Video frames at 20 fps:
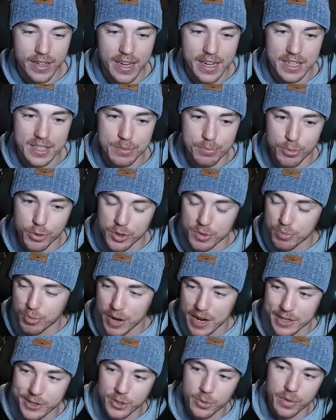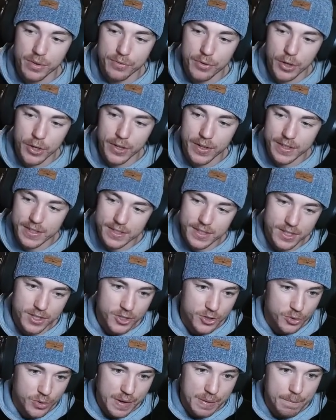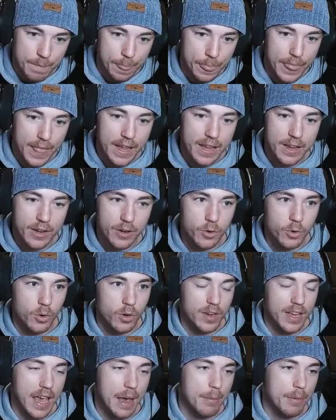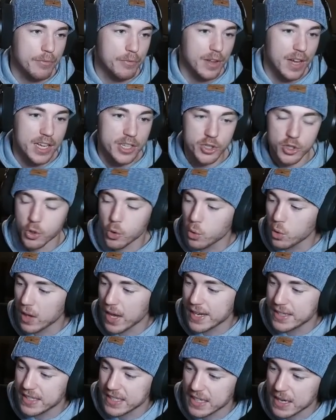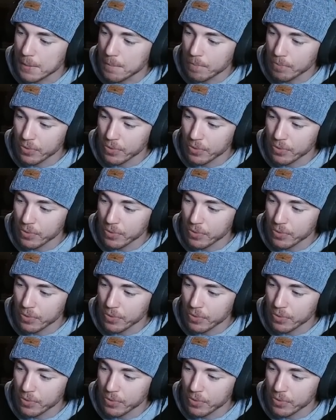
any spruce branch that would have fallen into the stream. Cool camouflage, cool idea.